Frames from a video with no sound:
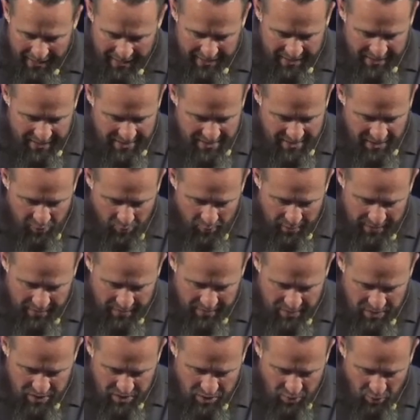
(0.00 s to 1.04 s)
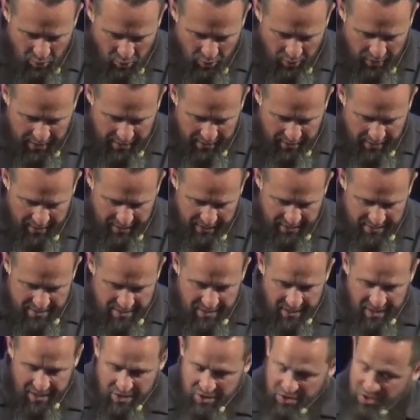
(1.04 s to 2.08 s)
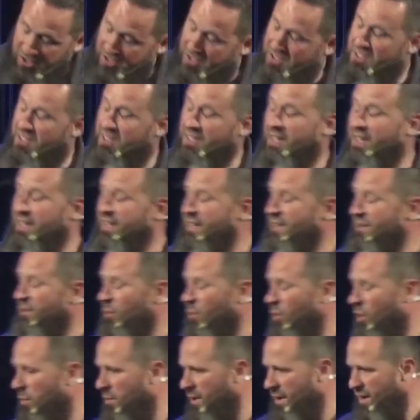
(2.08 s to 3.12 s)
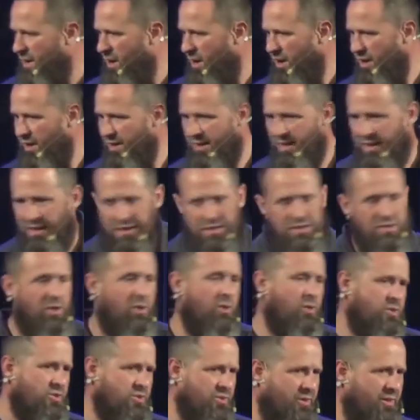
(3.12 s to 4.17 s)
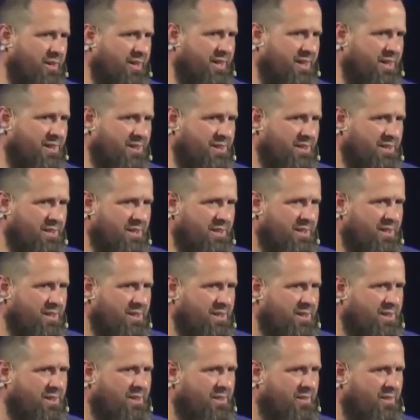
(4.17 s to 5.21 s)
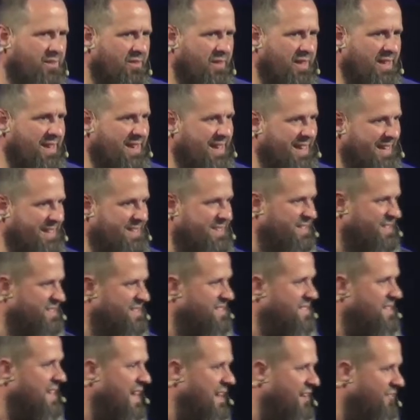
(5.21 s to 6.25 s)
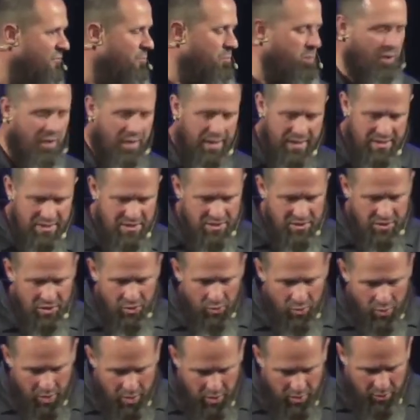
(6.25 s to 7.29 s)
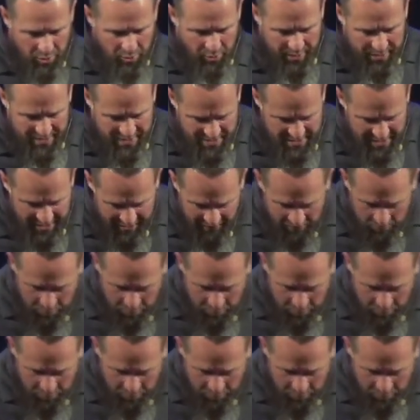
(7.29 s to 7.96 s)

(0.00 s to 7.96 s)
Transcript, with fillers: I'm reminded as I read this story that it's not just the woman caught in adultery that needs a safe place to grow